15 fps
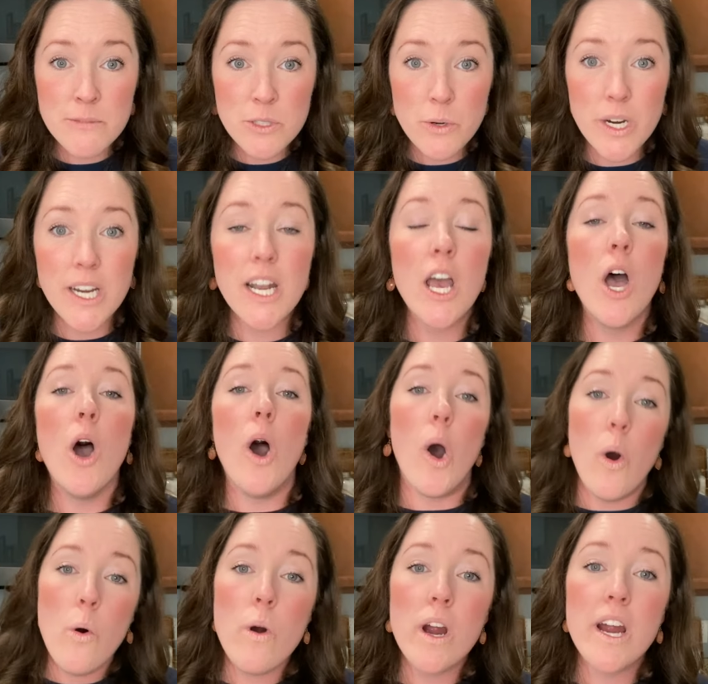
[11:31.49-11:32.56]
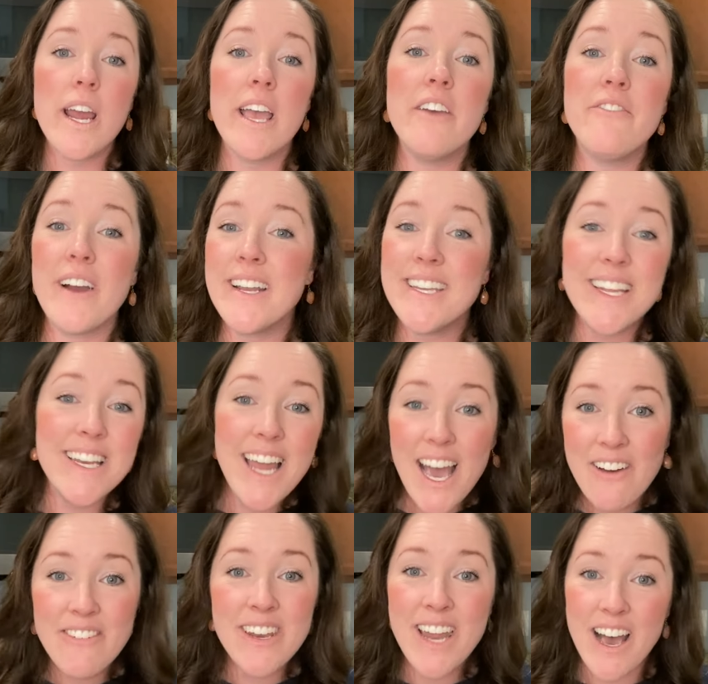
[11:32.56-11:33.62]
sort, or if I didn't
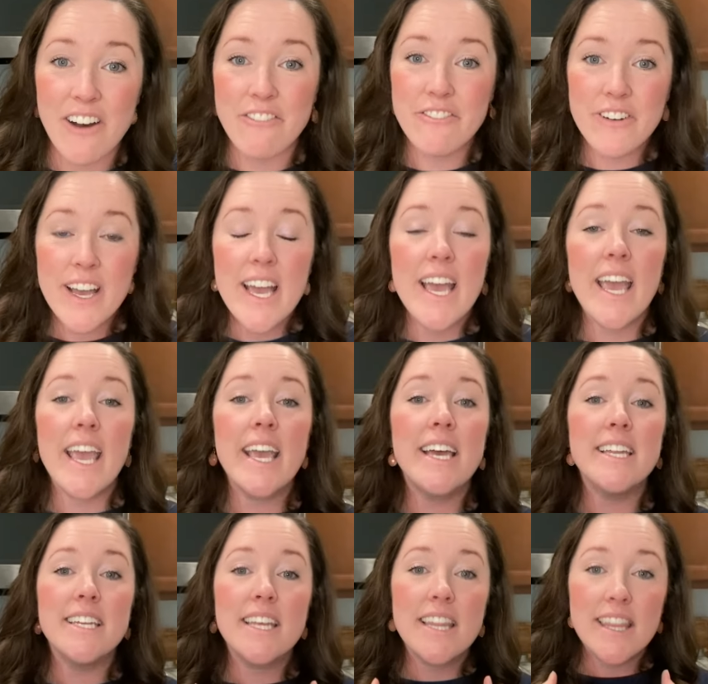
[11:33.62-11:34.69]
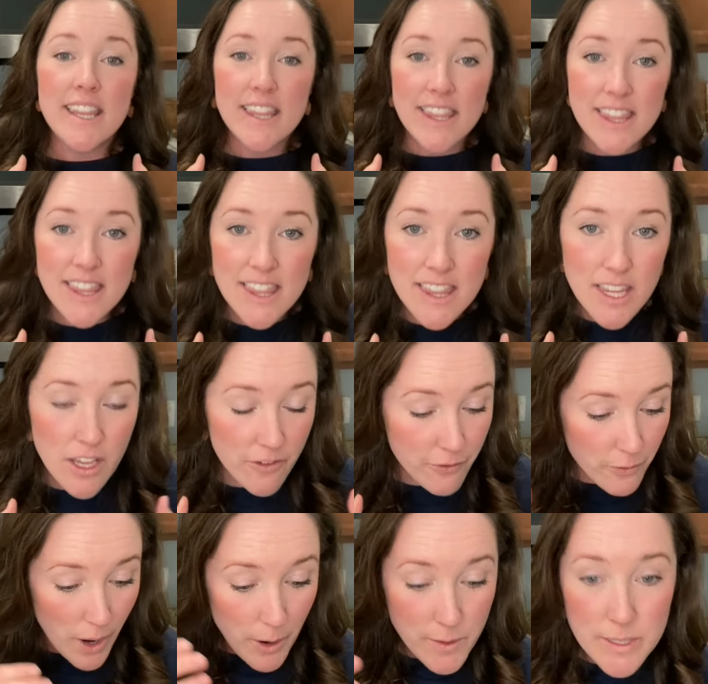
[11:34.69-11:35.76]
have enough and
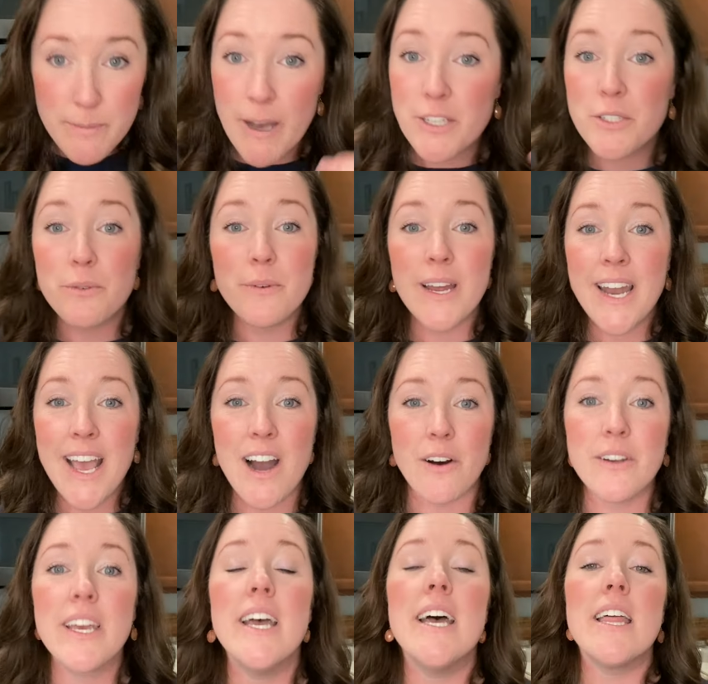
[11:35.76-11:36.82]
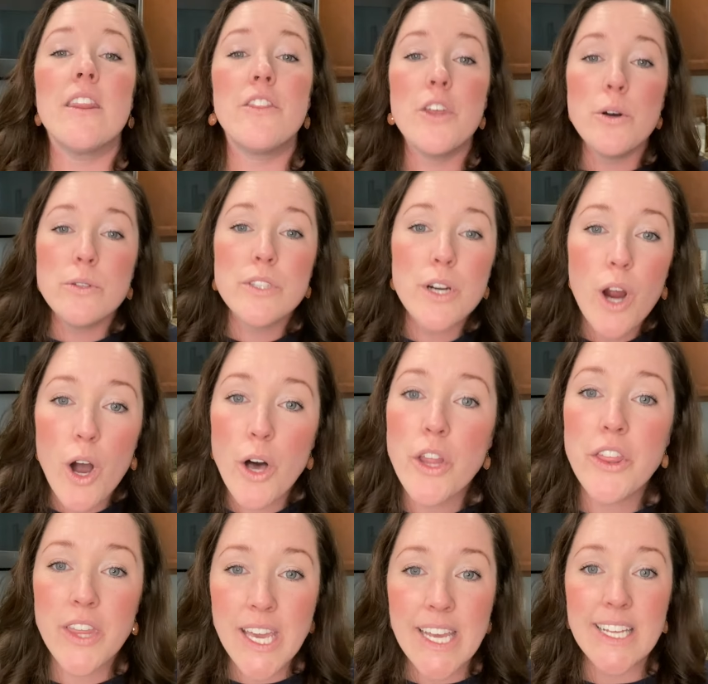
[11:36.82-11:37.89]
if I was about to run out. Those are all
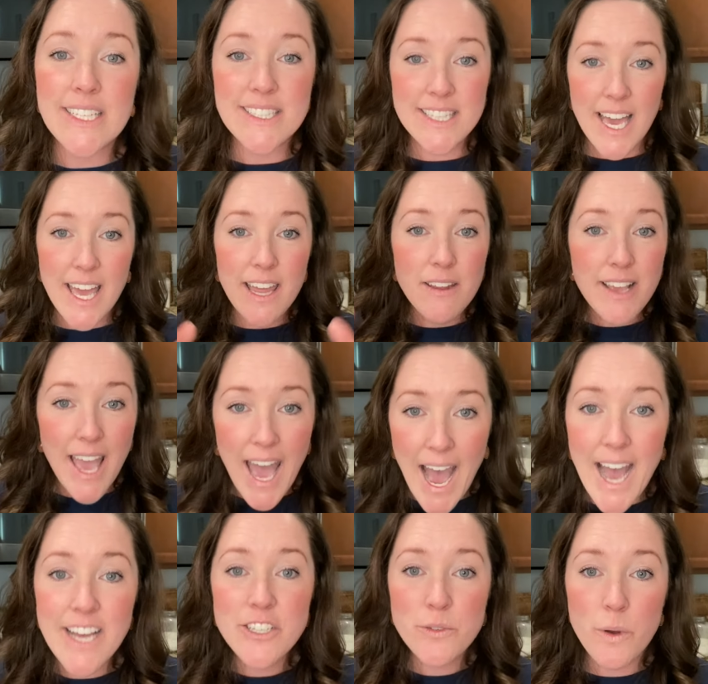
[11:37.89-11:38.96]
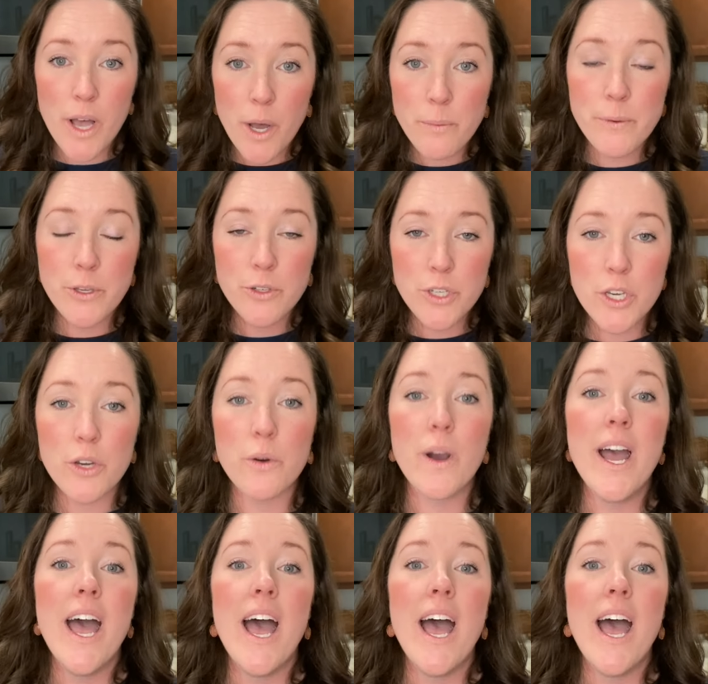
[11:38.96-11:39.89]
things that cash will help you do,